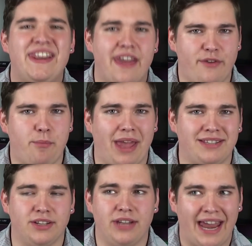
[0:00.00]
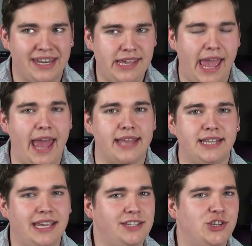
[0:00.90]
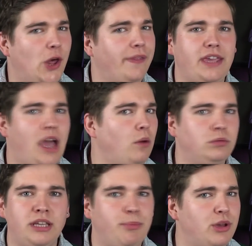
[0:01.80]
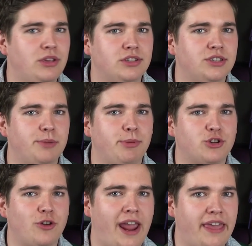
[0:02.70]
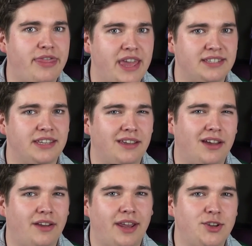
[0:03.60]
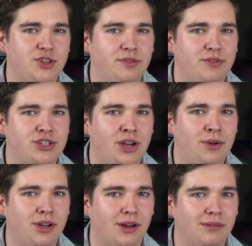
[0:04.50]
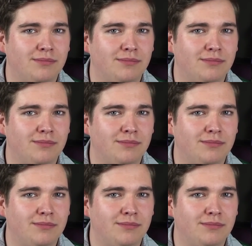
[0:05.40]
never bettered, and yet he's not the only person to portray this incarnation of the Joker.